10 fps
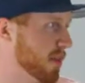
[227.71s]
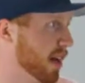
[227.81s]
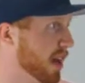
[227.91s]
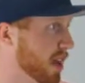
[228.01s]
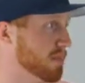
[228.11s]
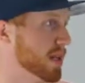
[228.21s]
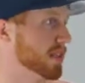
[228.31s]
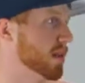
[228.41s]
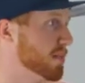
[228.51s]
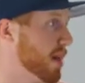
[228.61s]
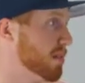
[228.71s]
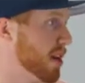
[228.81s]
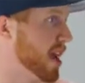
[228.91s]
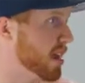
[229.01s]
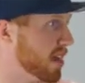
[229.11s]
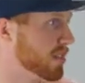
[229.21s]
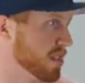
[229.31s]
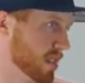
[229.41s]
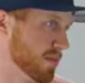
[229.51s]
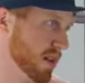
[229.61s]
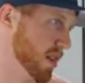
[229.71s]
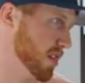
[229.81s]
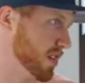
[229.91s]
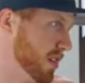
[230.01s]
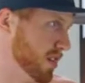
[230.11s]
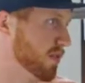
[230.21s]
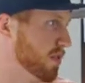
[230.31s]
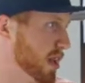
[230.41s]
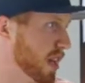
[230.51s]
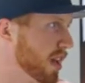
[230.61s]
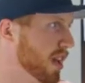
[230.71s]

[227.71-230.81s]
Marketing and build up that brand as a separate entity from me.